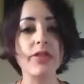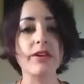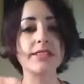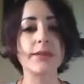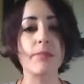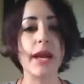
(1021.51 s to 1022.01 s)

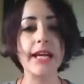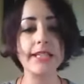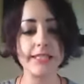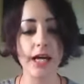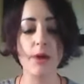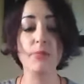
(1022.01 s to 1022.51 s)
there's a
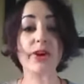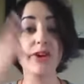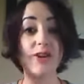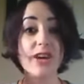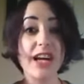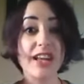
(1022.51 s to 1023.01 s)
maze, but
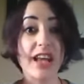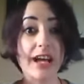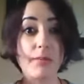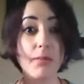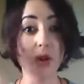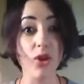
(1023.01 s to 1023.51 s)
you're going to
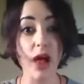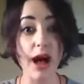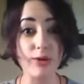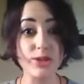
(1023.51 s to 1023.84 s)
like plow